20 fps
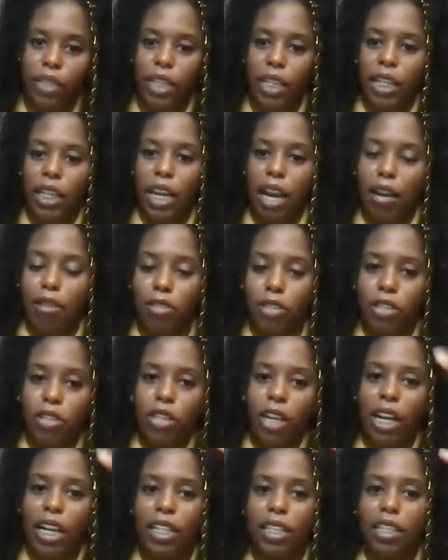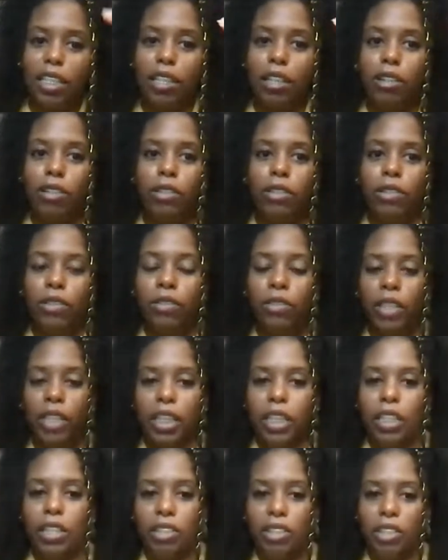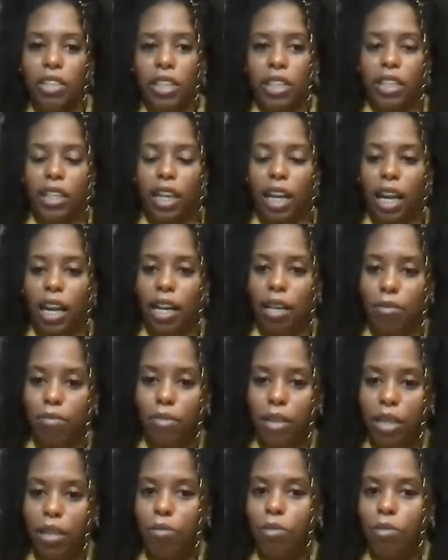I was trying to go through the countries that I have been,